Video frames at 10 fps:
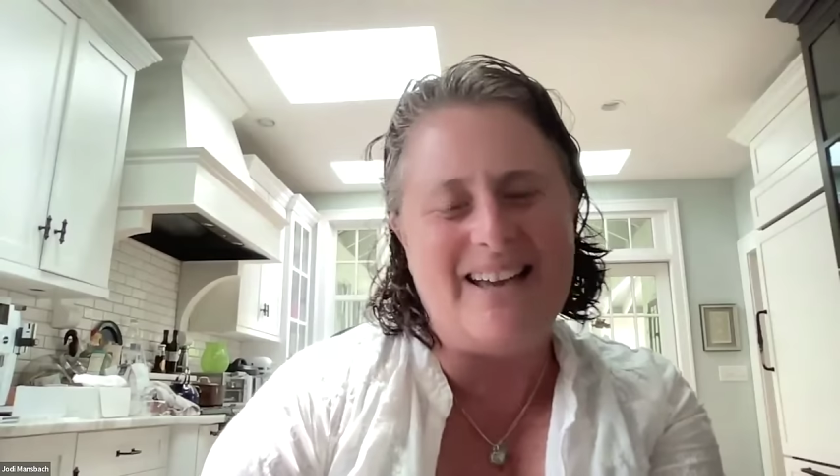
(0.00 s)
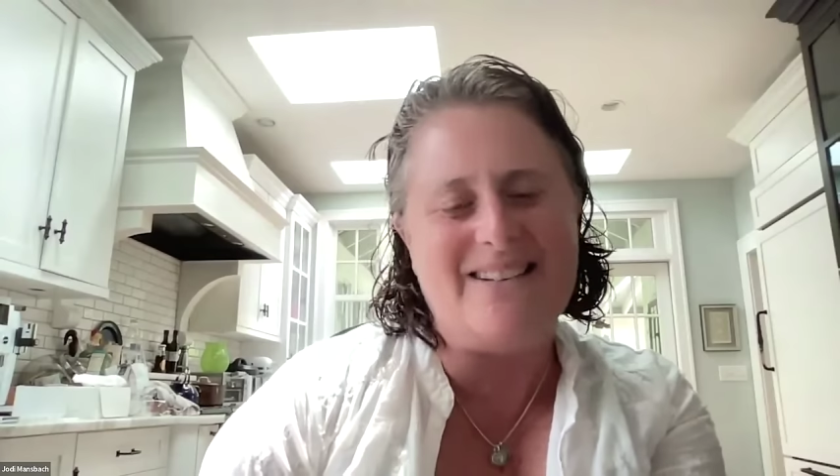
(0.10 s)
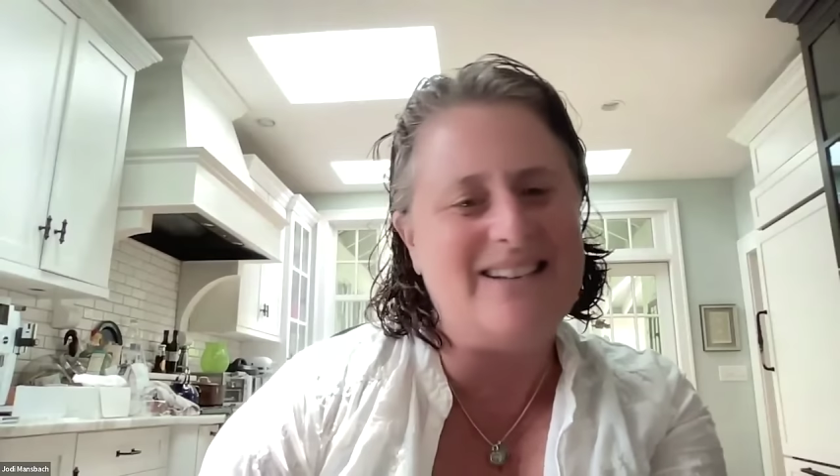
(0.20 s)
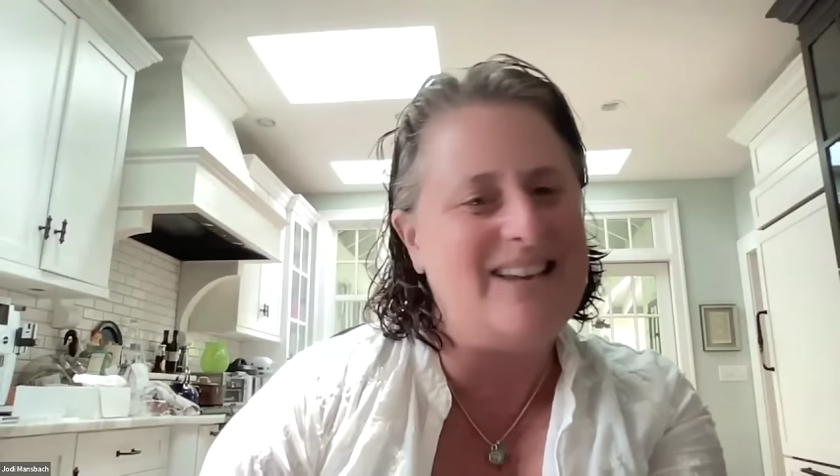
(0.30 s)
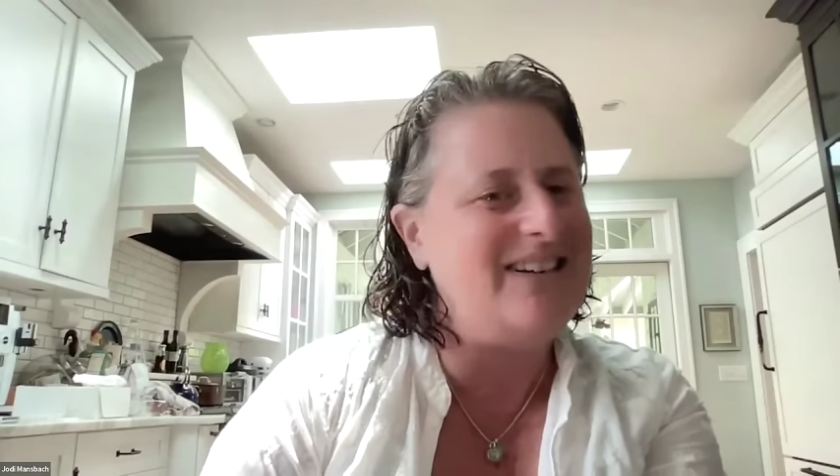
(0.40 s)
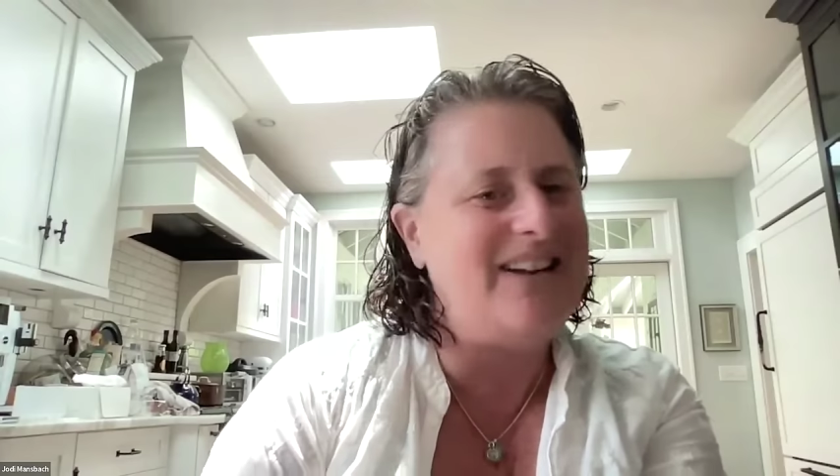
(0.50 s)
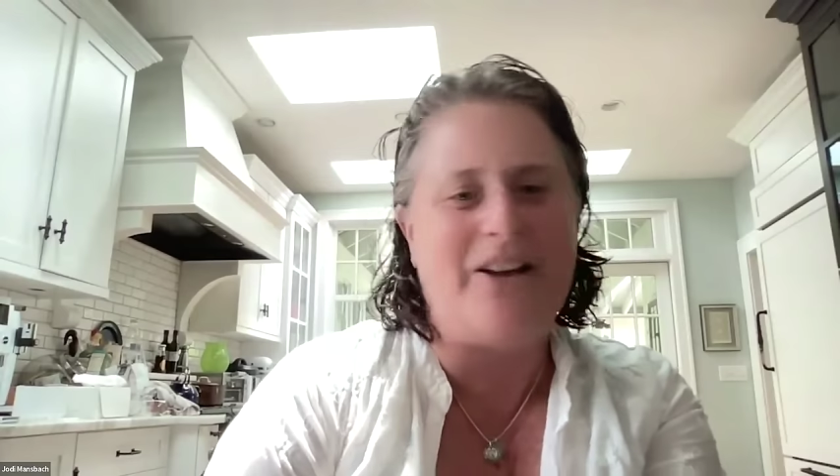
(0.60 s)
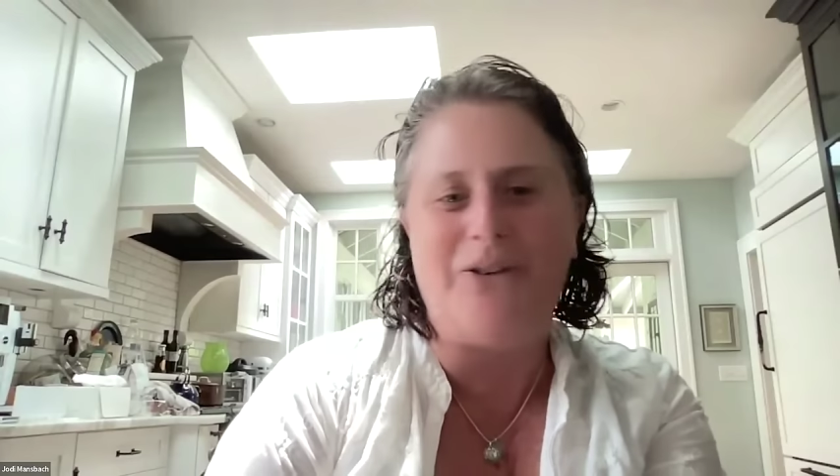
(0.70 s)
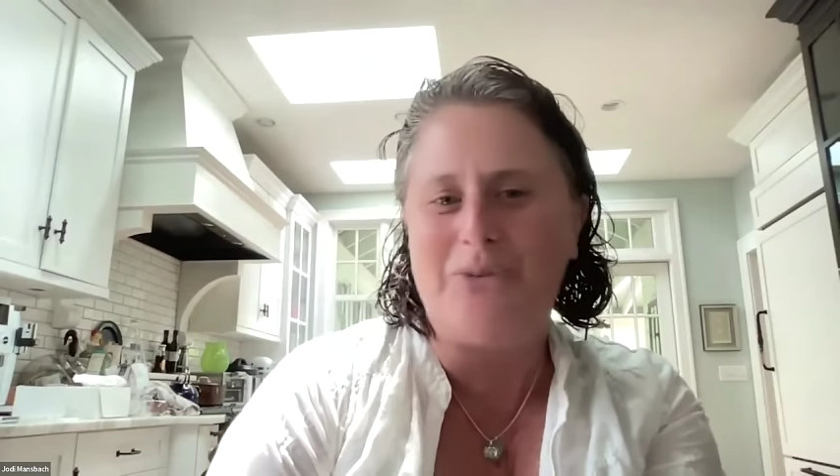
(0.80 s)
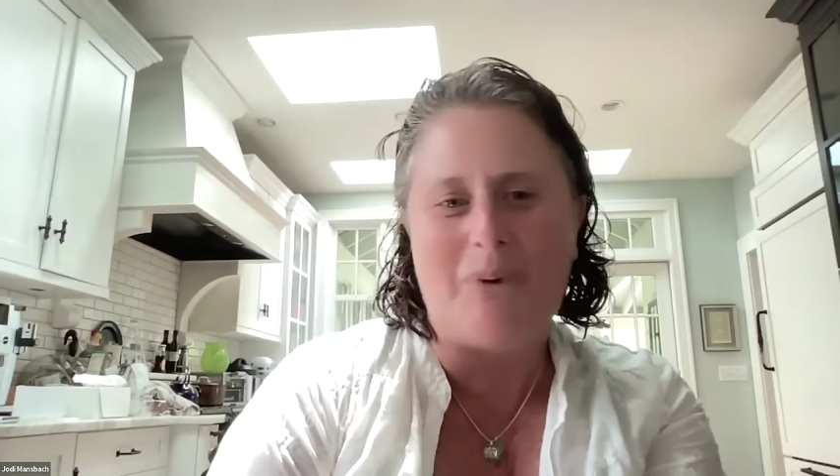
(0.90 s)
I attended a
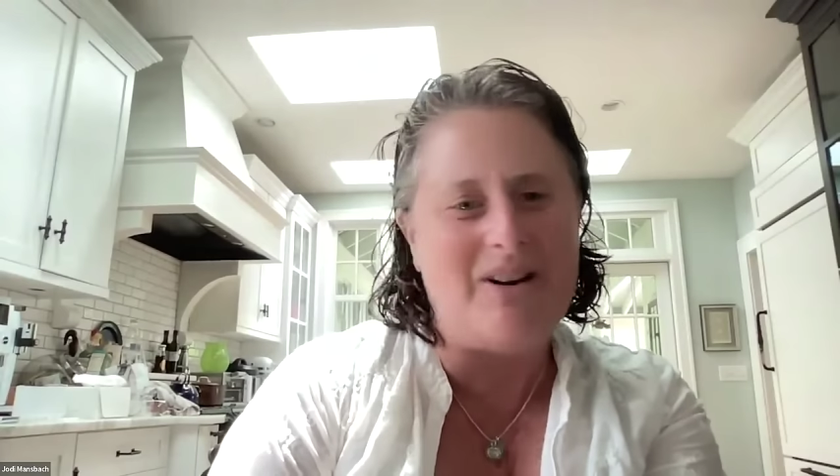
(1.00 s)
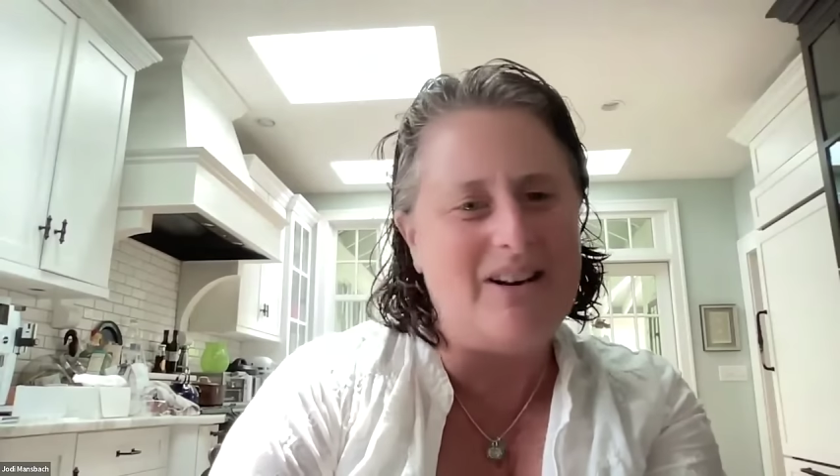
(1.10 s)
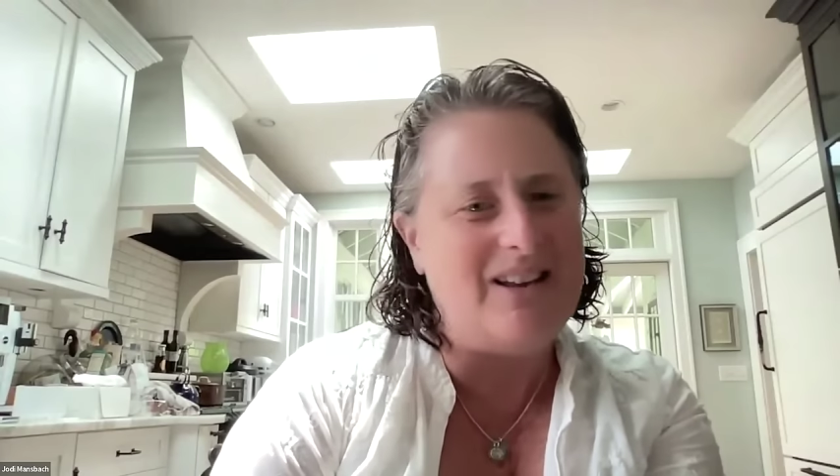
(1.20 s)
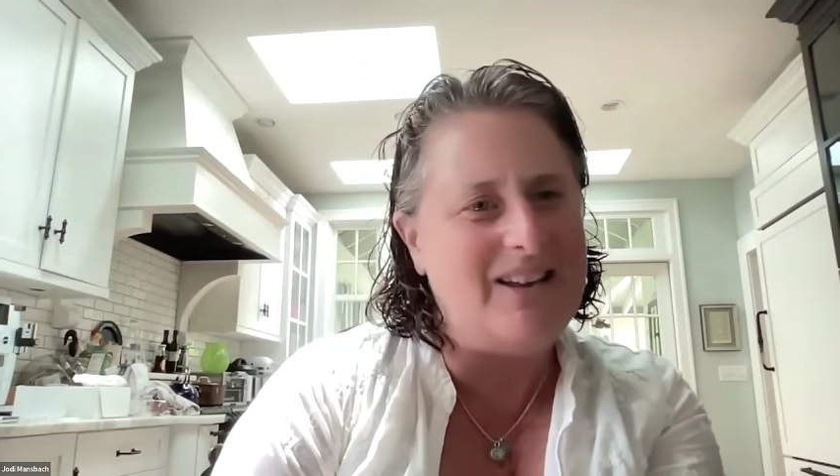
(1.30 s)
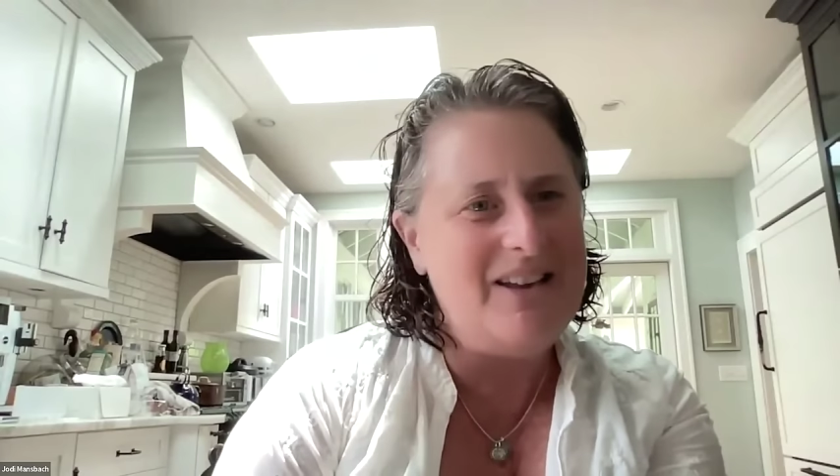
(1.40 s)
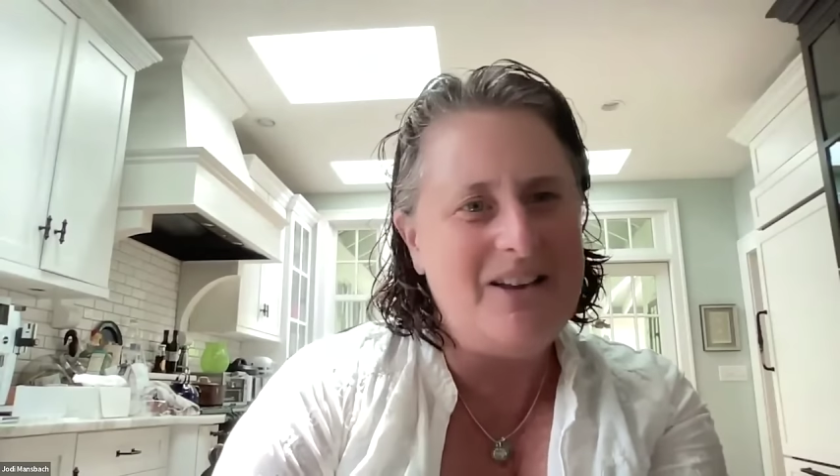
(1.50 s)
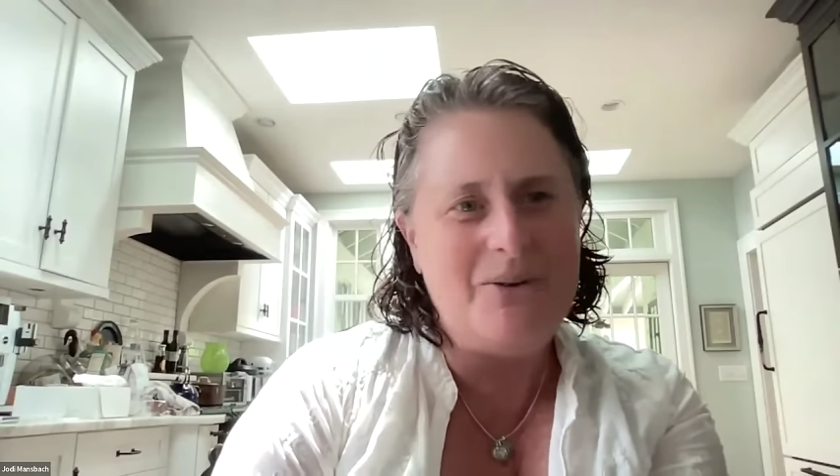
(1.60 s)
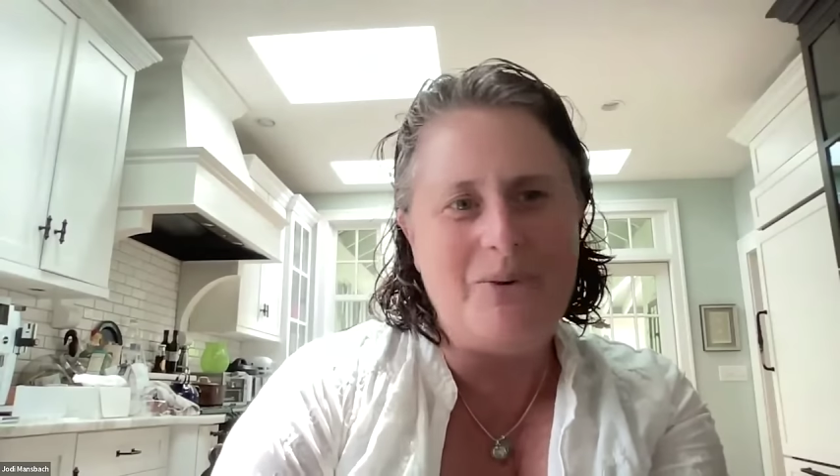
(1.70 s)
house party